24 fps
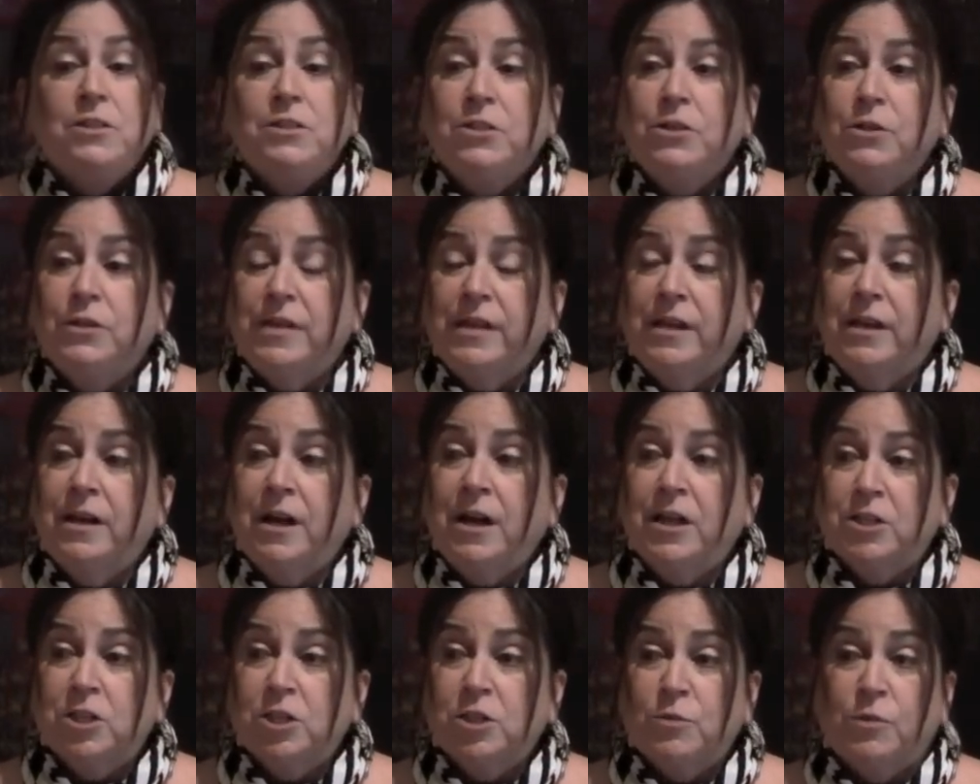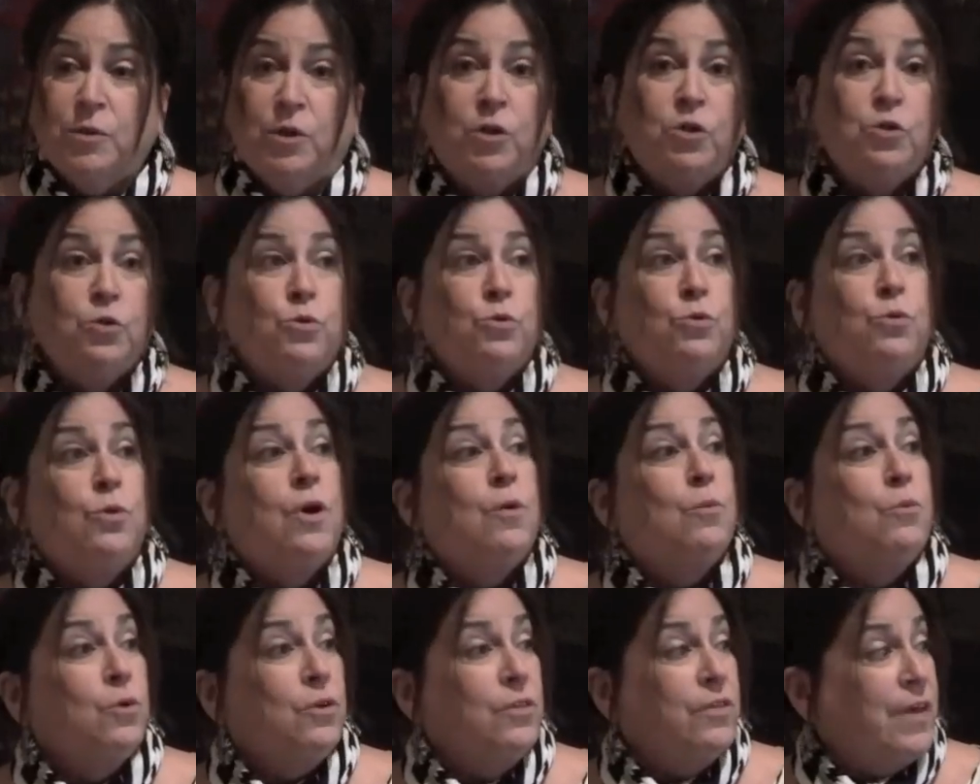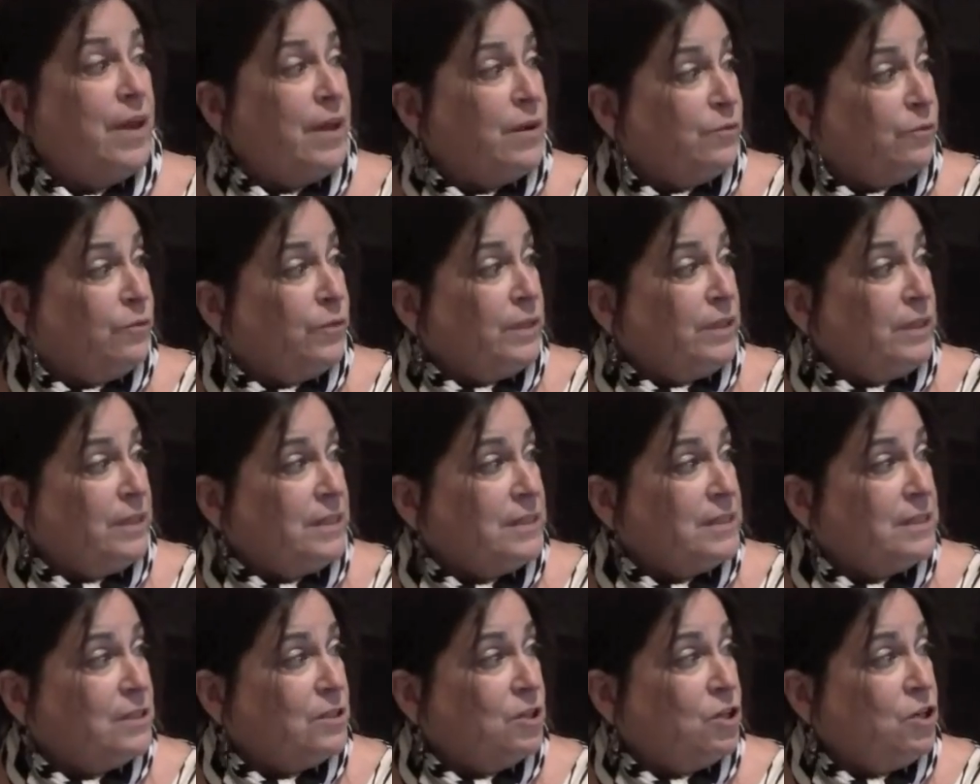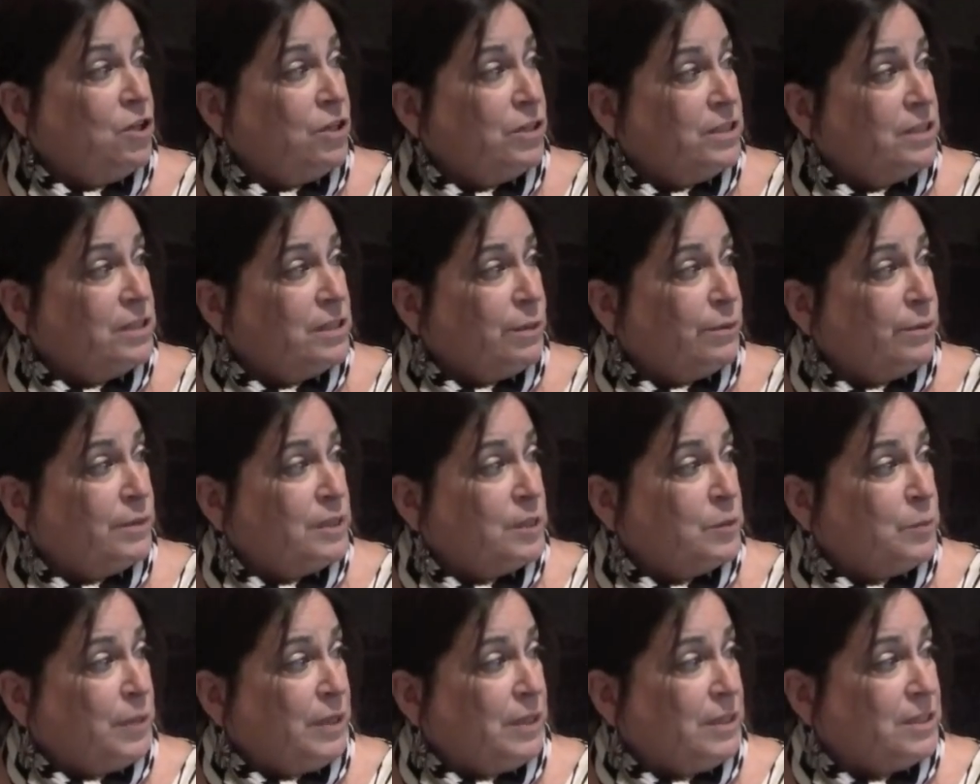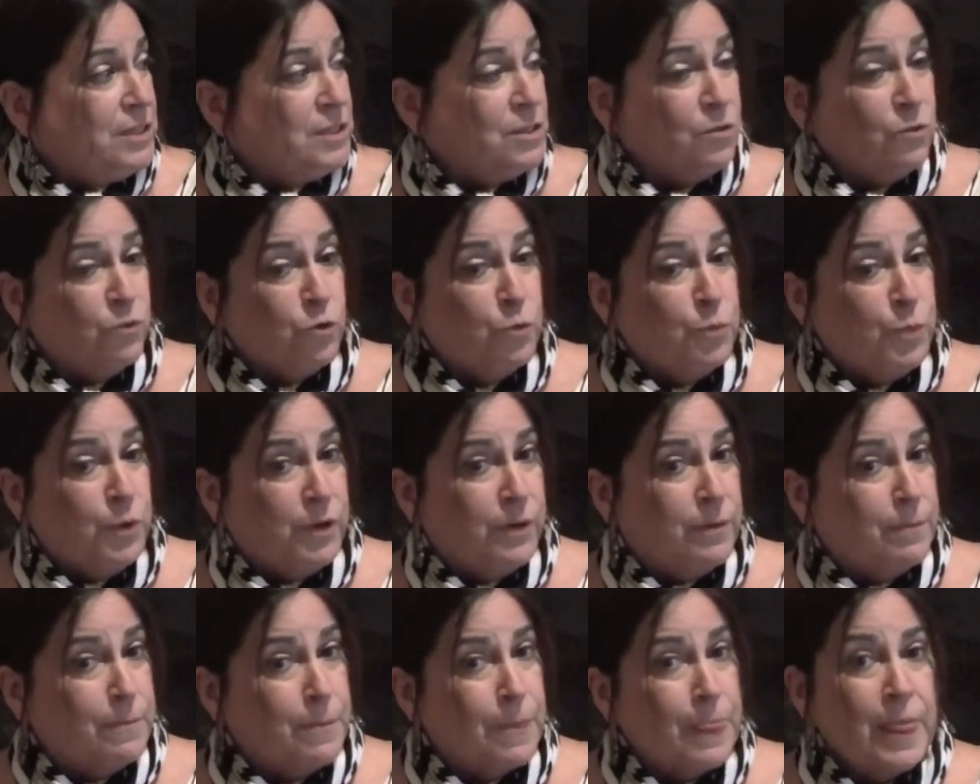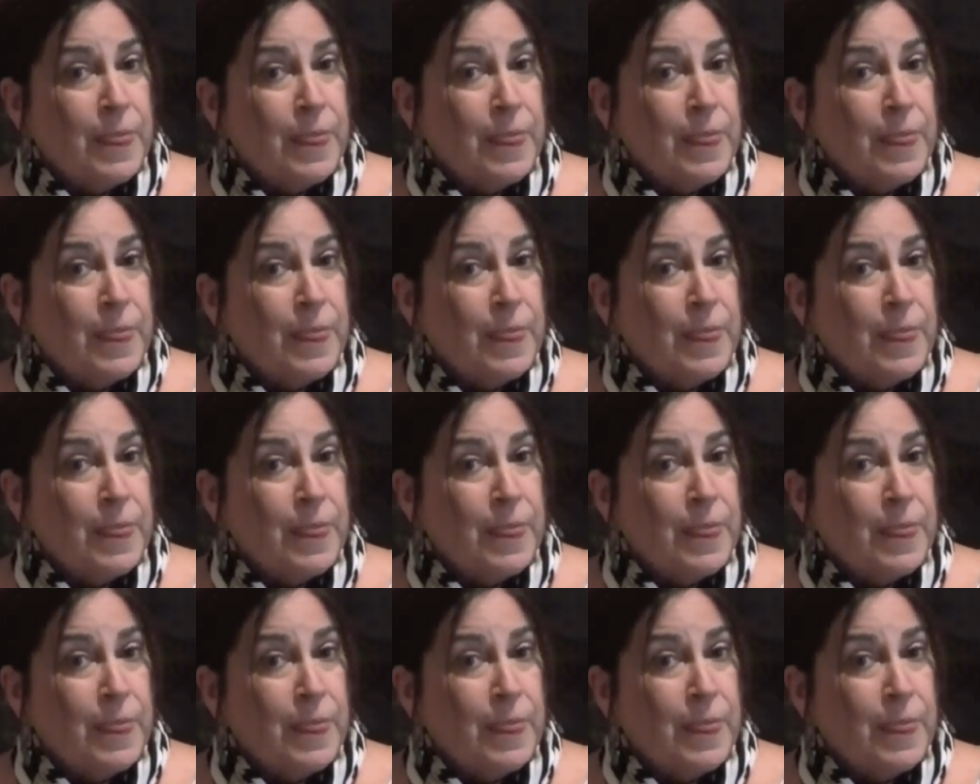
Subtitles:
to the customer who will then release the goods, so it speeds throughput.